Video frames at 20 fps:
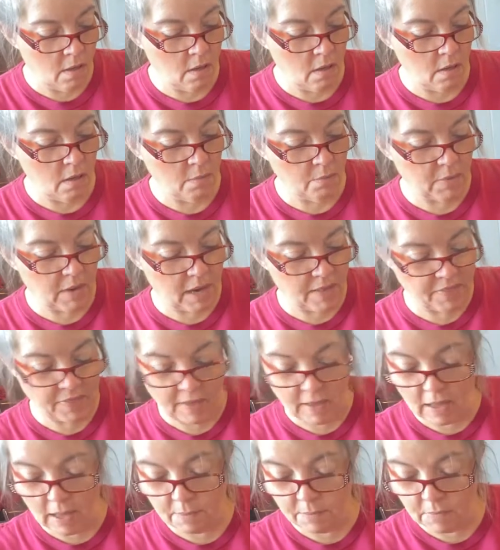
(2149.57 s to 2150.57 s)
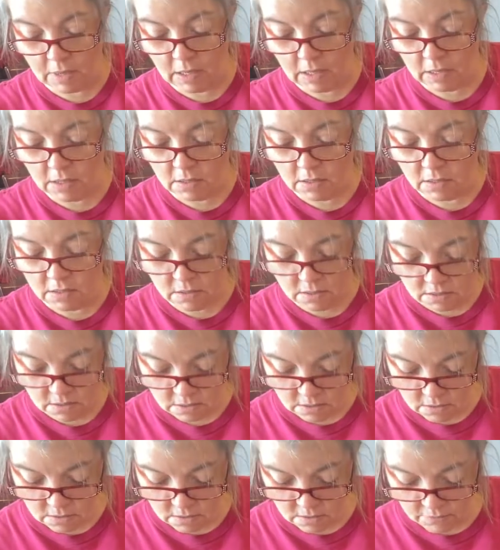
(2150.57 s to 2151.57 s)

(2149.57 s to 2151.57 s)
But I think I'm gonna, for